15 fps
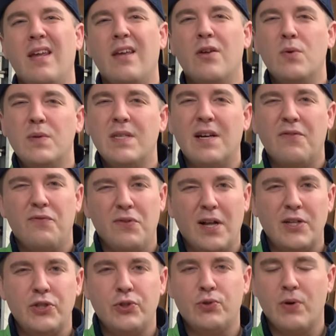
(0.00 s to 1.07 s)
using a
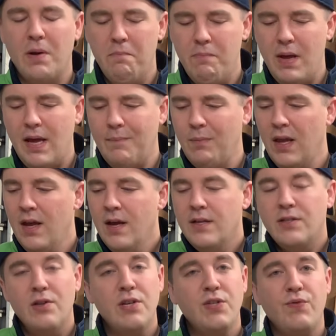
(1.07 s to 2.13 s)
flush trim bit. So
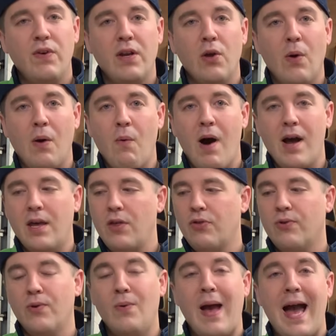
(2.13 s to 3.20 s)
this video I walk you
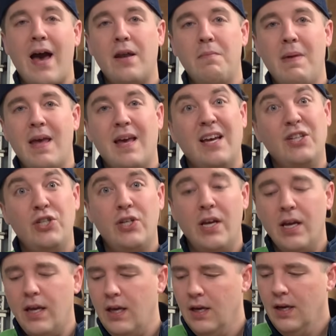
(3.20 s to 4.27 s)
through how to make a jig
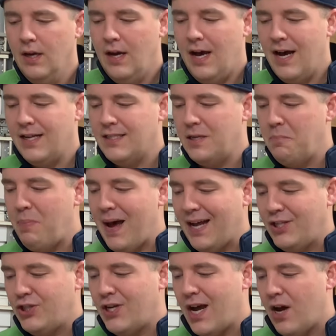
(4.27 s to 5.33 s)
to
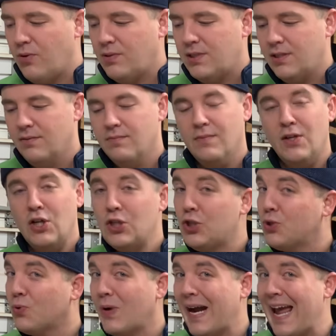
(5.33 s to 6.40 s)
batch out
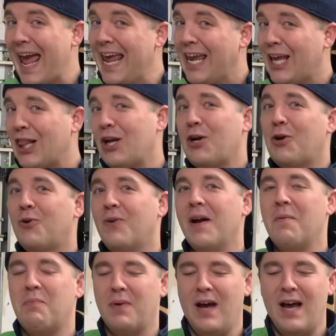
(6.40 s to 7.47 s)
triangular
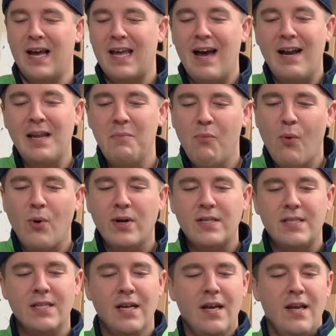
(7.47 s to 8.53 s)
grip cutting
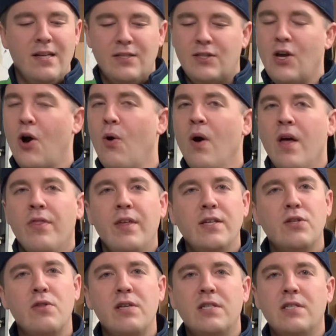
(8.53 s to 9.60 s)
boards. So these are
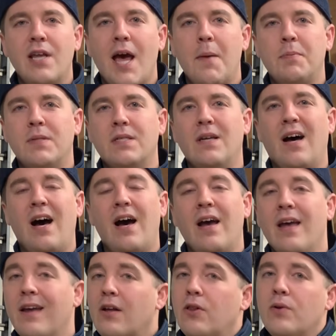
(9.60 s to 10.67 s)
the steps,
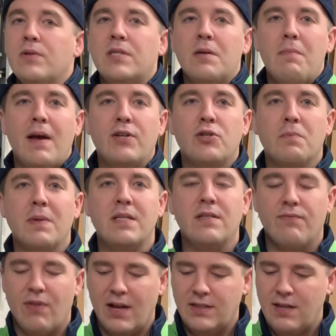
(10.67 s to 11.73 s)
include some measurements if
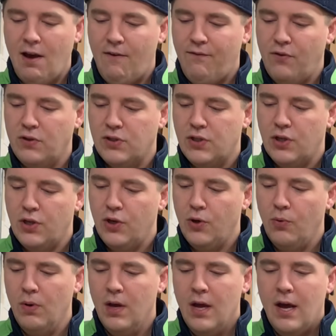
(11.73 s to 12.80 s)
that's helpful to you.
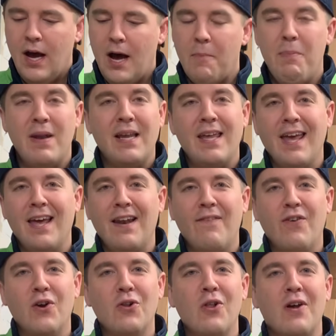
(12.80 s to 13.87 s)
But again, if
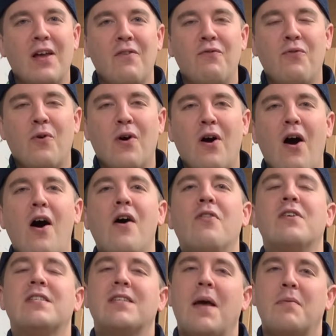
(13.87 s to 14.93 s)
you're looking for all the
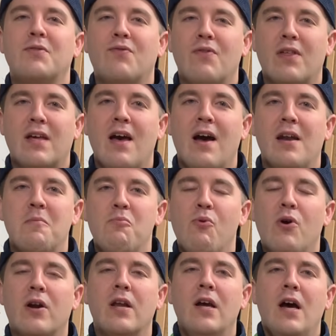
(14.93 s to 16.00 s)
steps for the cutting
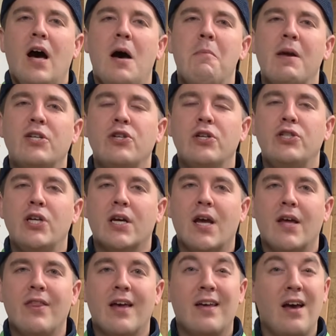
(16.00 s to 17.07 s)
board, make sure you check out
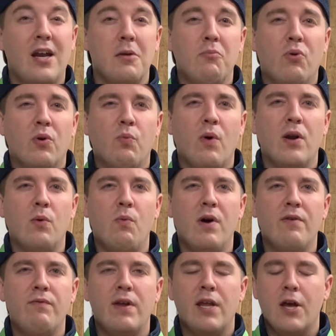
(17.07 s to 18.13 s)
that cutting board 101
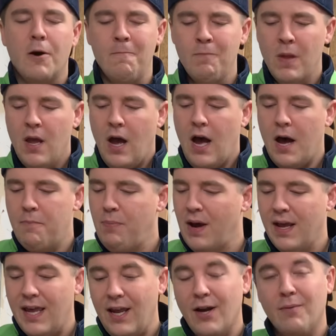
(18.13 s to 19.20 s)
video. But
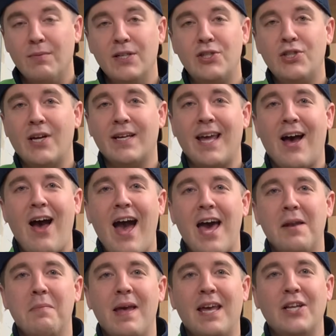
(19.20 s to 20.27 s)
here, let's check out how to
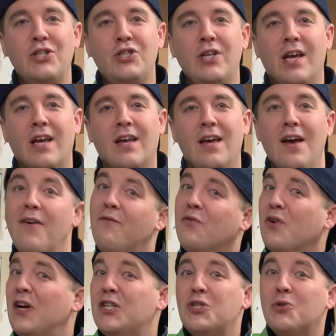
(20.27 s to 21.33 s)
make a jig for
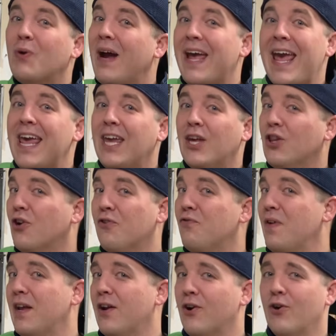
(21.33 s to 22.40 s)
a triangular
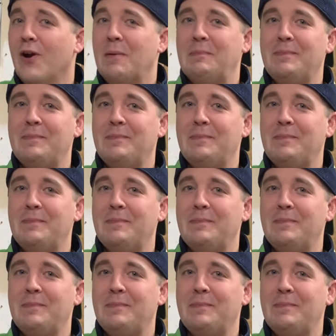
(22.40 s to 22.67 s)
finger grip.